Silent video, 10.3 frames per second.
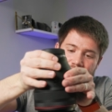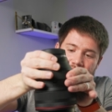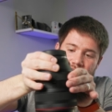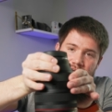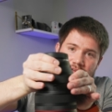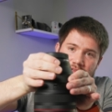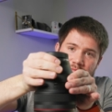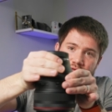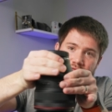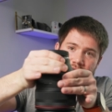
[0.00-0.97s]
Here, they
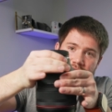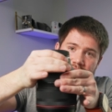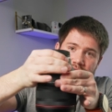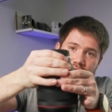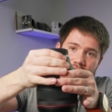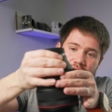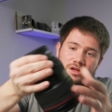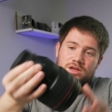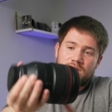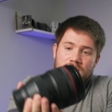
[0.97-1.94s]
prove there is no lock.
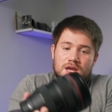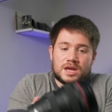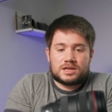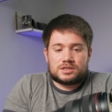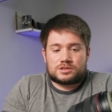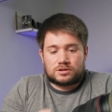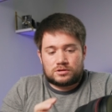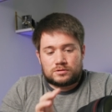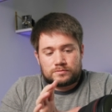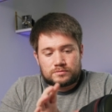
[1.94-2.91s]

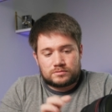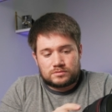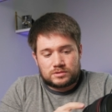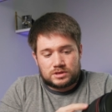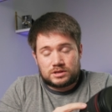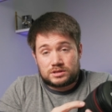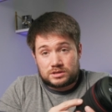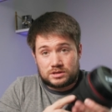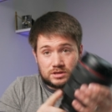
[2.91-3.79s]
So this is